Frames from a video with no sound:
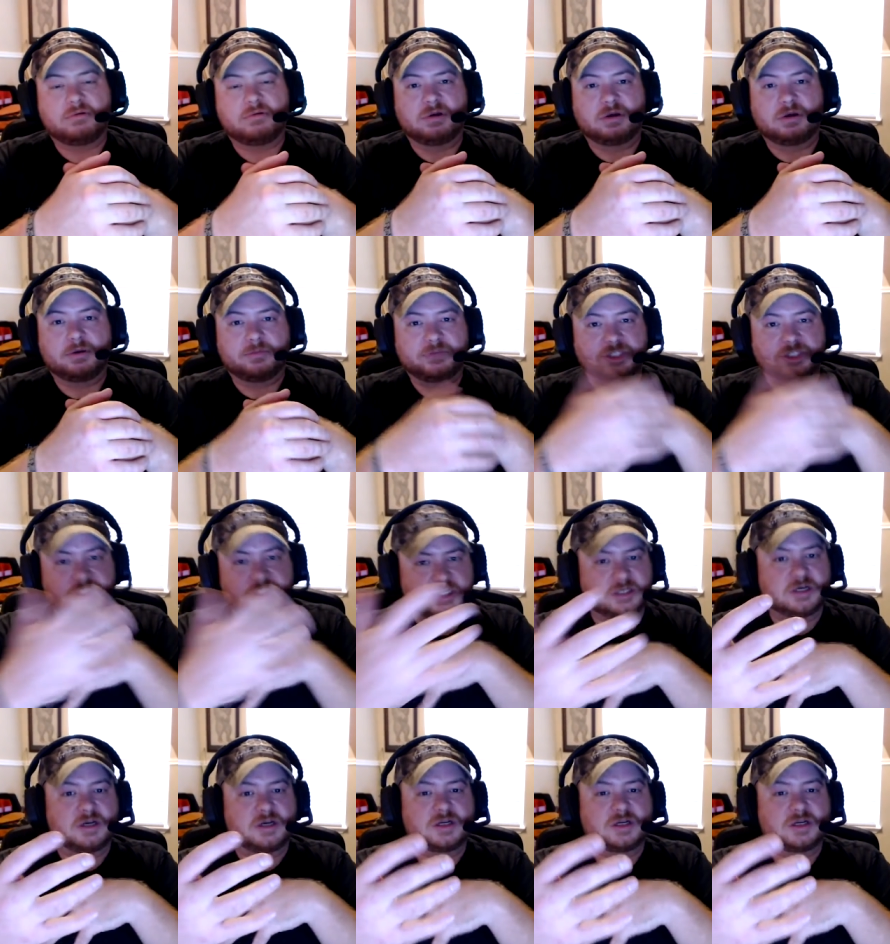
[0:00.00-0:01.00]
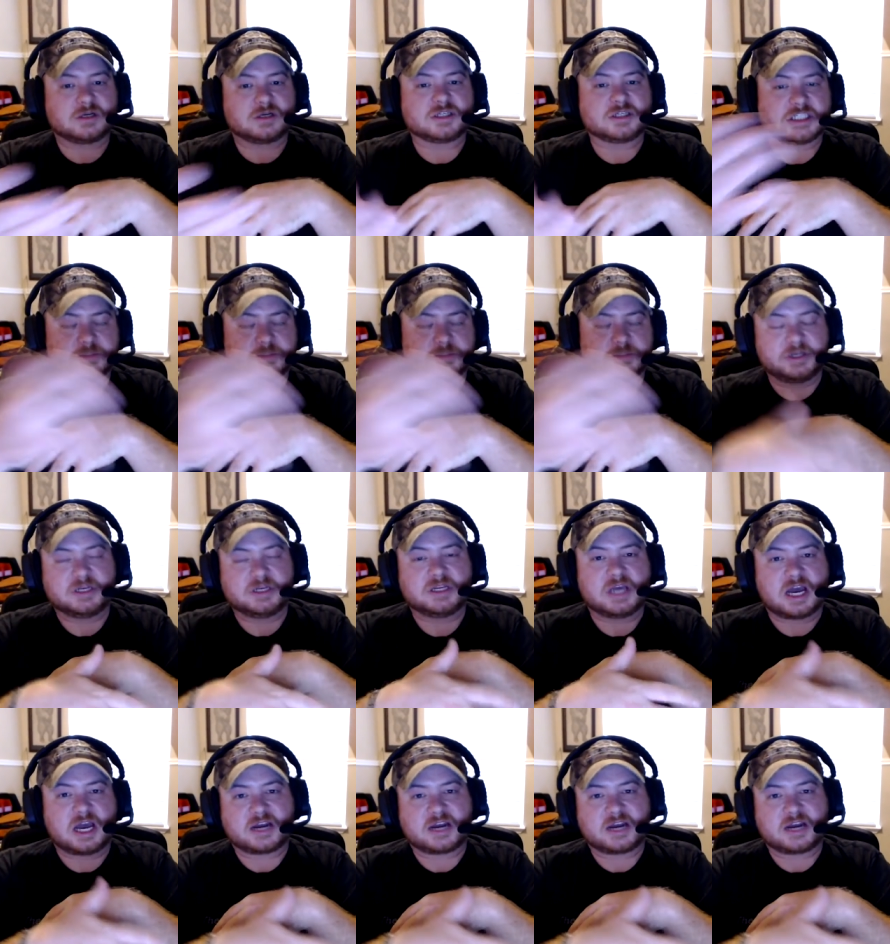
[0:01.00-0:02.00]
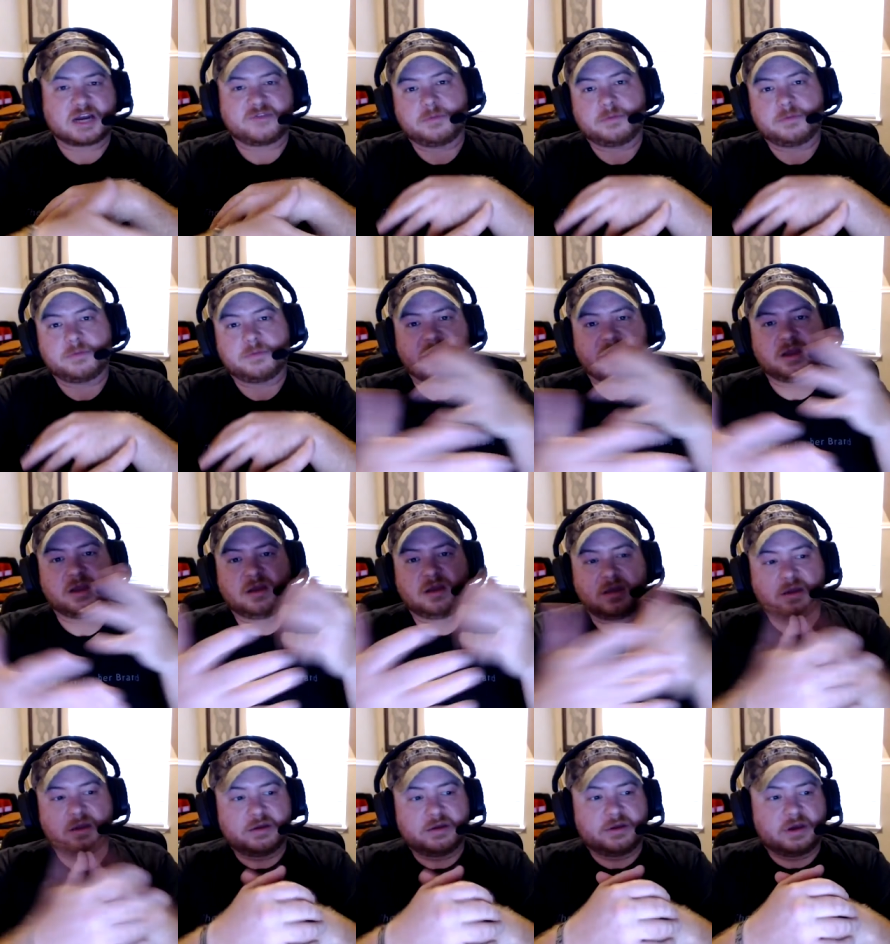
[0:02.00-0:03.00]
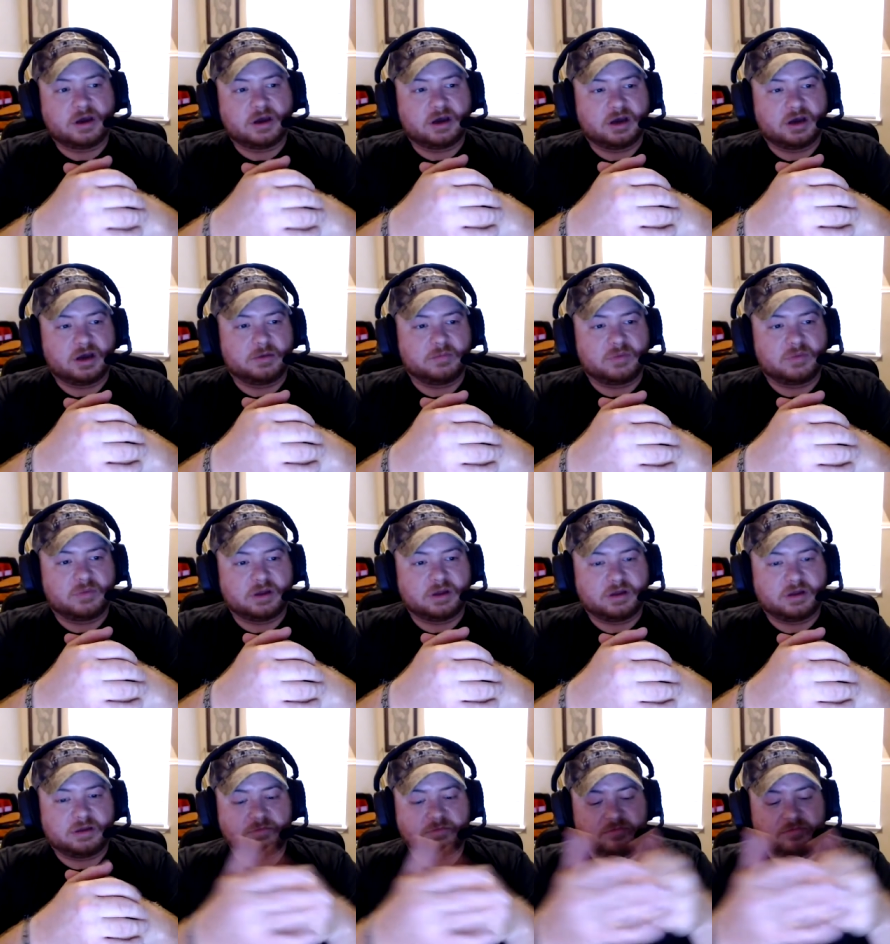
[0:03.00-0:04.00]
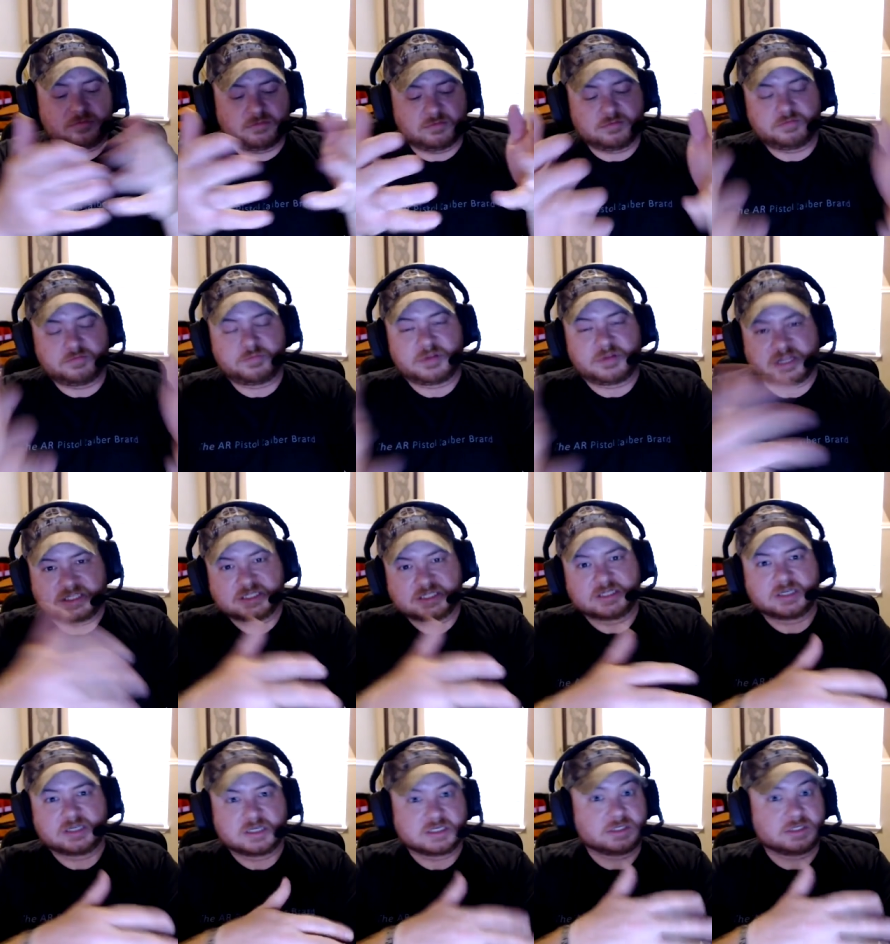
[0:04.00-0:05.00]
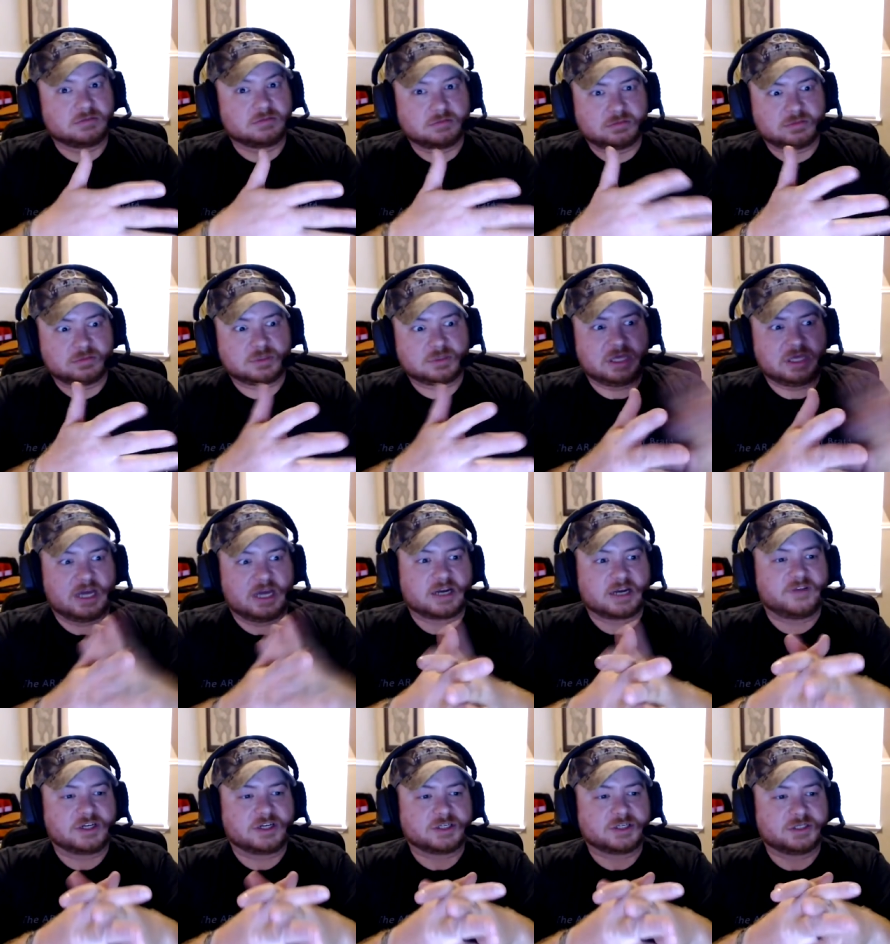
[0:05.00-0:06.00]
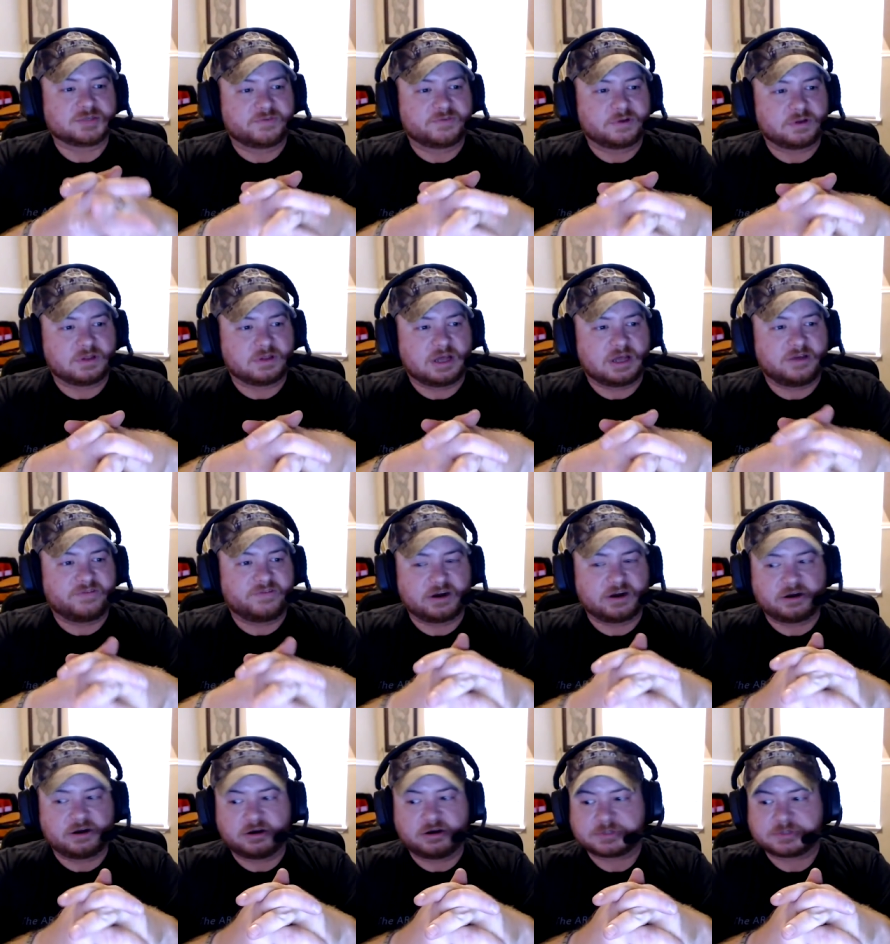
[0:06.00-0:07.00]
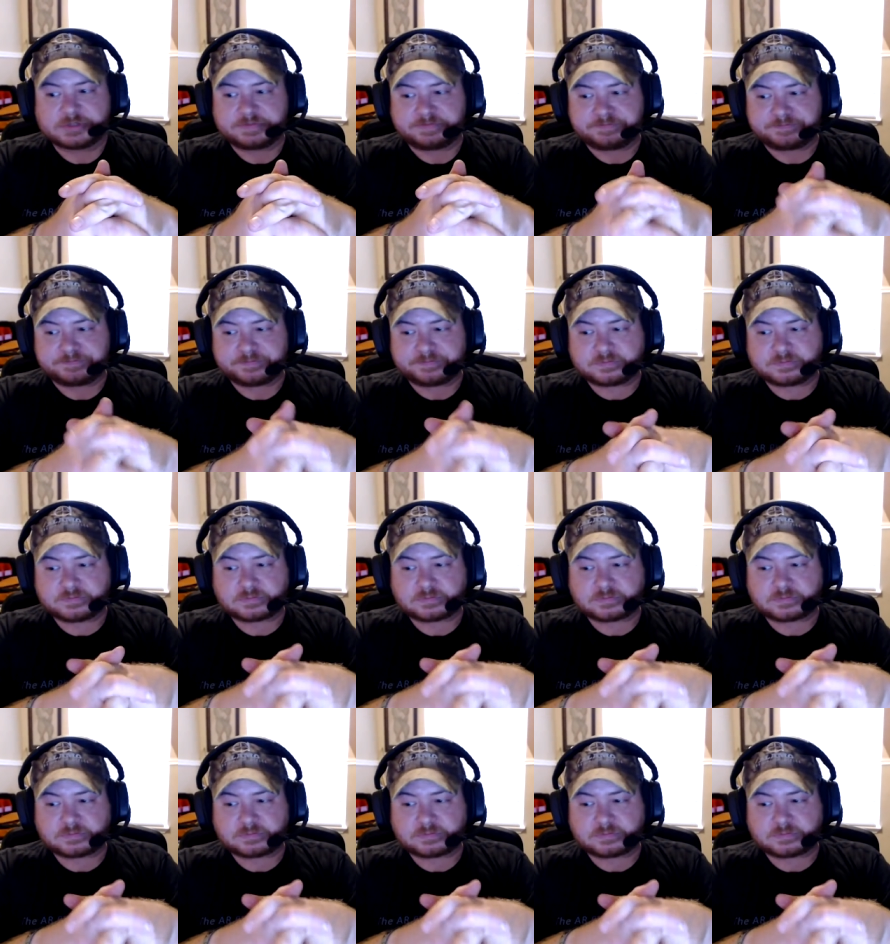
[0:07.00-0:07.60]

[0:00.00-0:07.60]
a machine gun as long as it's been deactivated by um, a place that does deactivations of live firearms. Yeah,